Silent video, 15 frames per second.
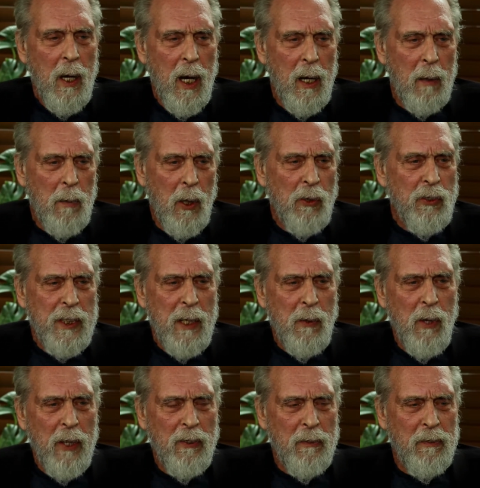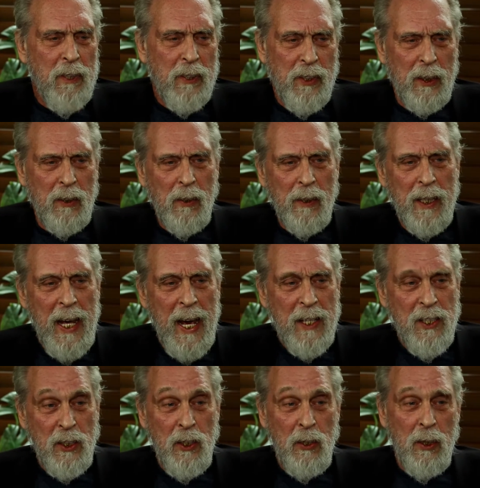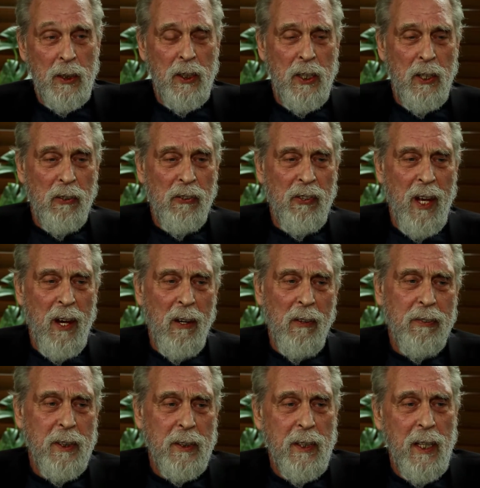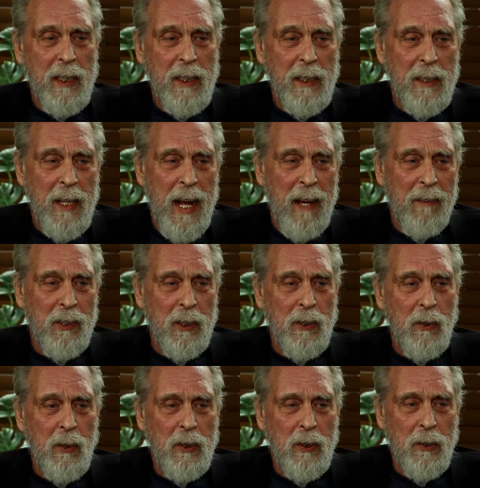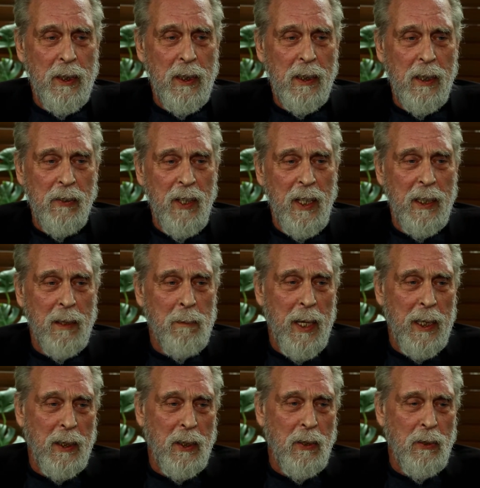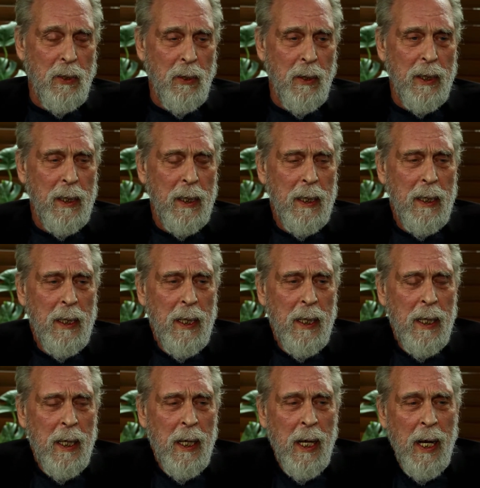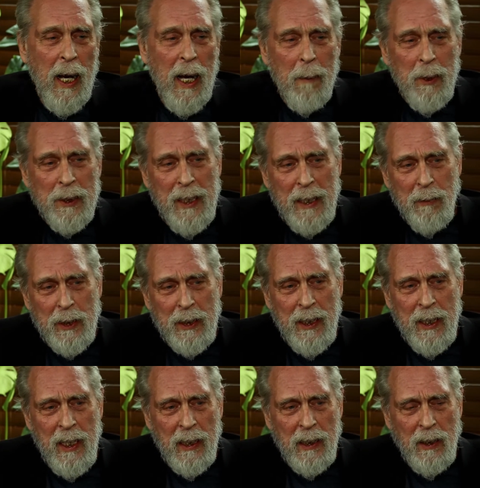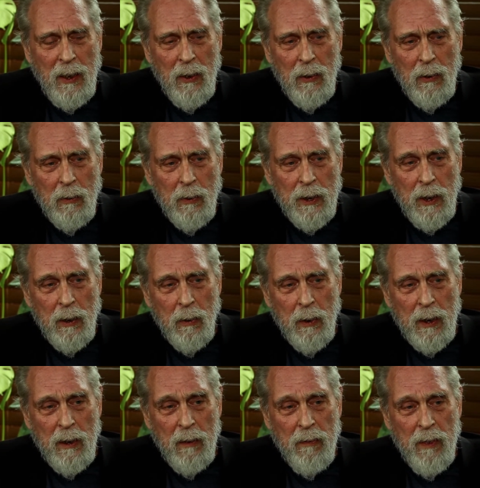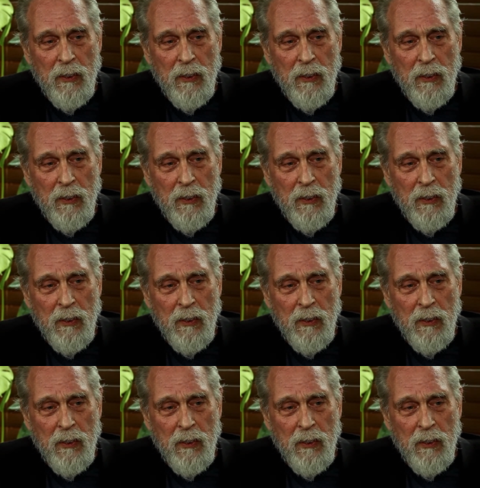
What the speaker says: Mostly it wasn't physical. They had you do it to yourself. They didn't have to do it to you because they could make you do it. But they would kick you when you were in the